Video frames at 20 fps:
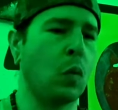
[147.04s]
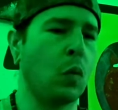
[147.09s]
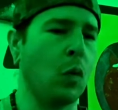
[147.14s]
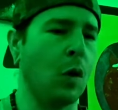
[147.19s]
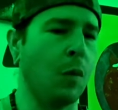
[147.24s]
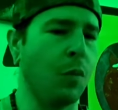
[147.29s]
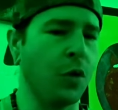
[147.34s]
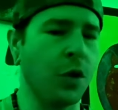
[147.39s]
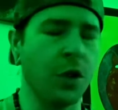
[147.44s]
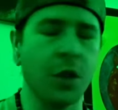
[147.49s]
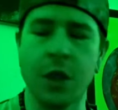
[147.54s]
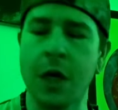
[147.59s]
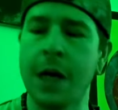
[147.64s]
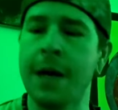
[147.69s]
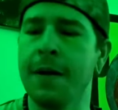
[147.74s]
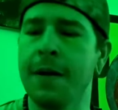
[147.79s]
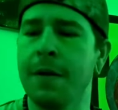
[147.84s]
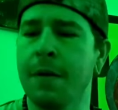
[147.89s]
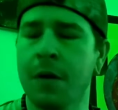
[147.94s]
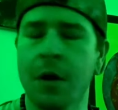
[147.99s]
Appreciate
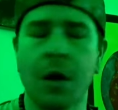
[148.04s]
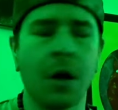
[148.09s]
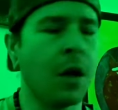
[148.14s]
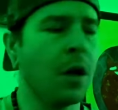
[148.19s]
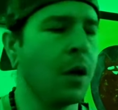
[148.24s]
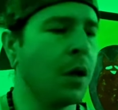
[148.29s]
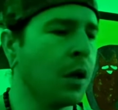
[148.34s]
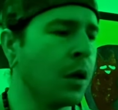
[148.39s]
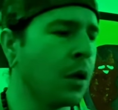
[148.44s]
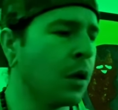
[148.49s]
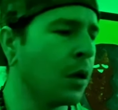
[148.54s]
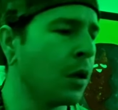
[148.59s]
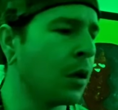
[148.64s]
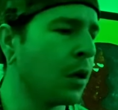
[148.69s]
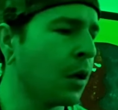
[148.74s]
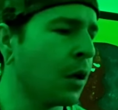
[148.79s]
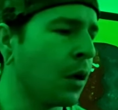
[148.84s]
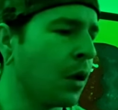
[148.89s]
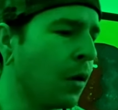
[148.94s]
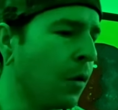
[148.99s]
it.
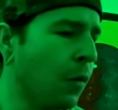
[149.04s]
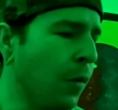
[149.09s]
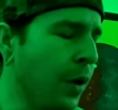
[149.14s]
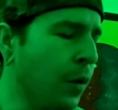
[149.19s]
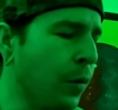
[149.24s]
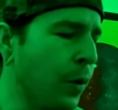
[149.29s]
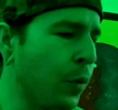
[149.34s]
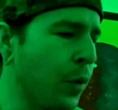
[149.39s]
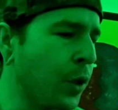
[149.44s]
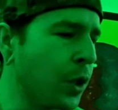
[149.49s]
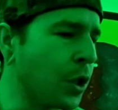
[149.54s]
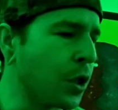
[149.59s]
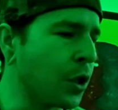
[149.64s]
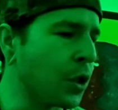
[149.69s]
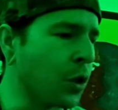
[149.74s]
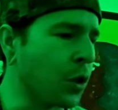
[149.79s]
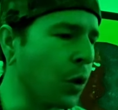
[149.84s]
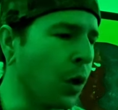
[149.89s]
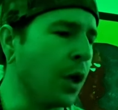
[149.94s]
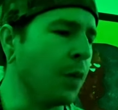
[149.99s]
Right away, what you're
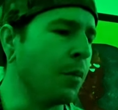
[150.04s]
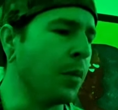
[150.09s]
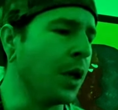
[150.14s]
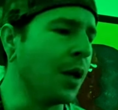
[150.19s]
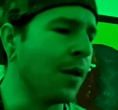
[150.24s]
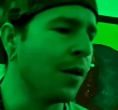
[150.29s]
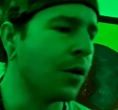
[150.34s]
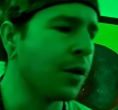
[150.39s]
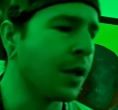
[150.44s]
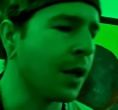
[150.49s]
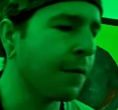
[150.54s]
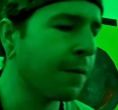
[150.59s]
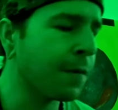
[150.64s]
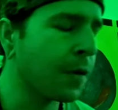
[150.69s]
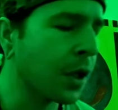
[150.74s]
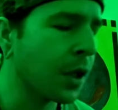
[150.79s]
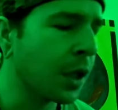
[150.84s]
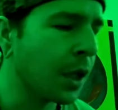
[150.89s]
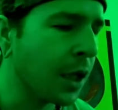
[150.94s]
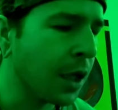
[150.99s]
showing me, there
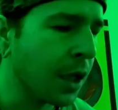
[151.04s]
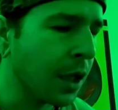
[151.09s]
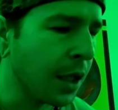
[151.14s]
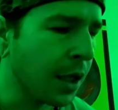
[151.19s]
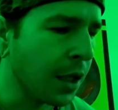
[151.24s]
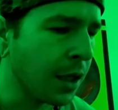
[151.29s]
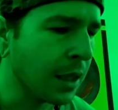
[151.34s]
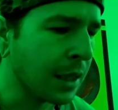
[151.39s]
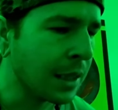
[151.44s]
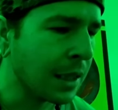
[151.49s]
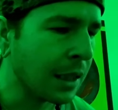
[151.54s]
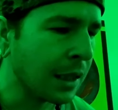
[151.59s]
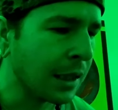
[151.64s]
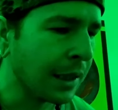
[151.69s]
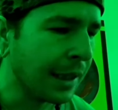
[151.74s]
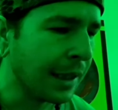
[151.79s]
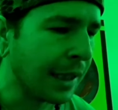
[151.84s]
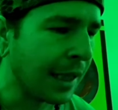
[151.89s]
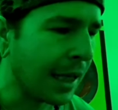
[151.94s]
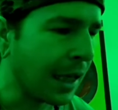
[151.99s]
definitely is a
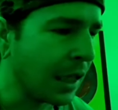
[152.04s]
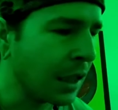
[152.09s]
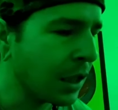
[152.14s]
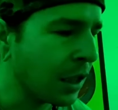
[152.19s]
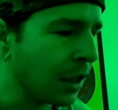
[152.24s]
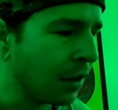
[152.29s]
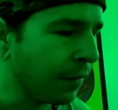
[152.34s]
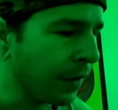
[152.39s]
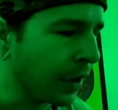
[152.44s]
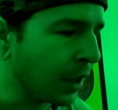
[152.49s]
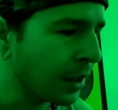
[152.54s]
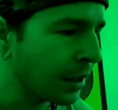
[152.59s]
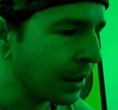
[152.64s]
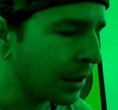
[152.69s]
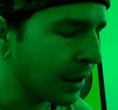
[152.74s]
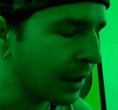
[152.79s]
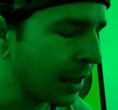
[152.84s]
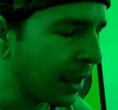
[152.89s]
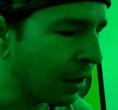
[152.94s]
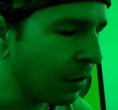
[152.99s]
lot of
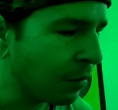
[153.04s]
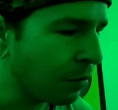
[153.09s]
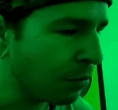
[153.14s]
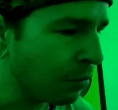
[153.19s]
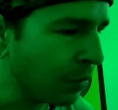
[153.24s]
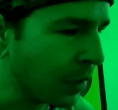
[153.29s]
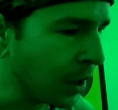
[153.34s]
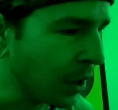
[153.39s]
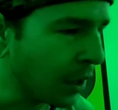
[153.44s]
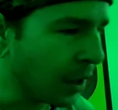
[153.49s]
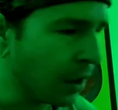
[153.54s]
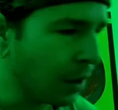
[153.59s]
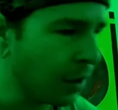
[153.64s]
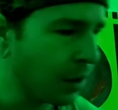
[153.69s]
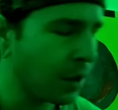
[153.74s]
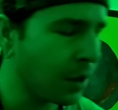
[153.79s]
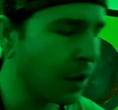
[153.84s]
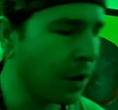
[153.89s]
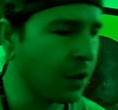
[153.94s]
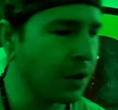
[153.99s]

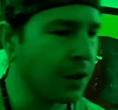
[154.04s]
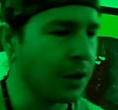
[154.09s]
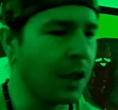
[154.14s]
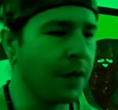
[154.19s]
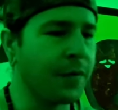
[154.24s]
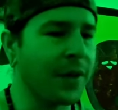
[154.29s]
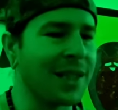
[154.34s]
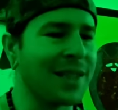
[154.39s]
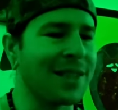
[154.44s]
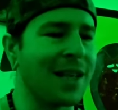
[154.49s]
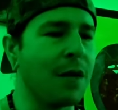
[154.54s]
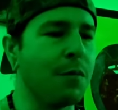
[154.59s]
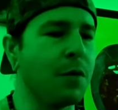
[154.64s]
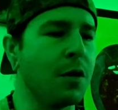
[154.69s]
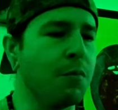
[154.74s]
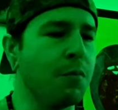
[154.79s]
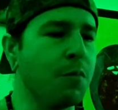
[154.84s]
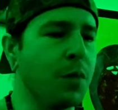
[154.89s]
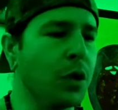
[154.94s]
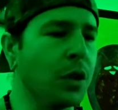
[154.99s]
excitement. There's a lot of
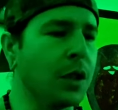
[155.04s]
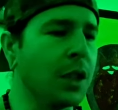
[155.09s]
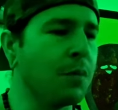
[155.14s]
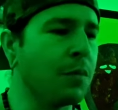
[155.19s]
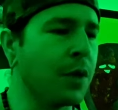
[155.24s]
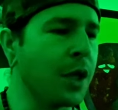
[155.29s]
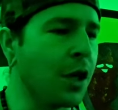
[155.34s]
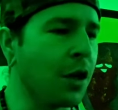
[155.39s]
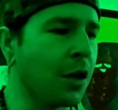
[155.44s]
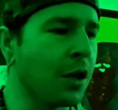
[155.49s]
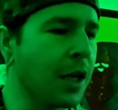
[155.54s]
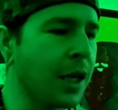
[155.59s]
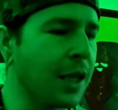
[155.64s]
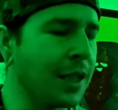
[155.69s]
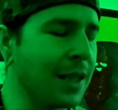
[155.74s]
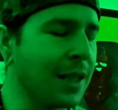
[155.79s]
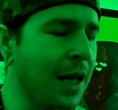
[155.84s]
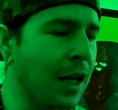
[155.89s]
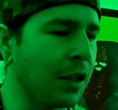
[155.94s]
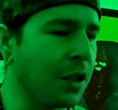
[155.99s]
excitement building, but you're not
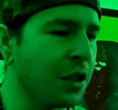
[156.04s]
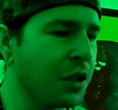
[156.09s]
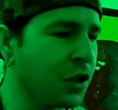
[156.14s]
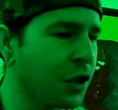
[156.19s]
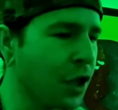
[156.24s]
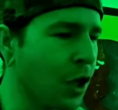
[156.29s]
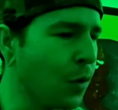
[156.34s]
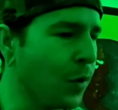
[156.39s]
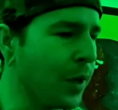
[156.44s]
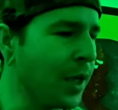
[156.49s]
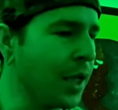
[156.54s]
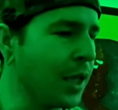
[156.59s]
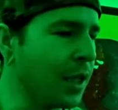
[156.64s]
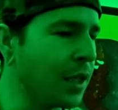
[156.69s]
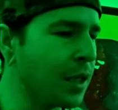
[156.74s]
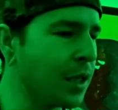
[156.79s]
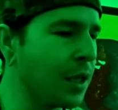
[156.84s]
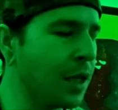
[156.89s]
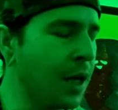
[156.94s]
exactly showing it.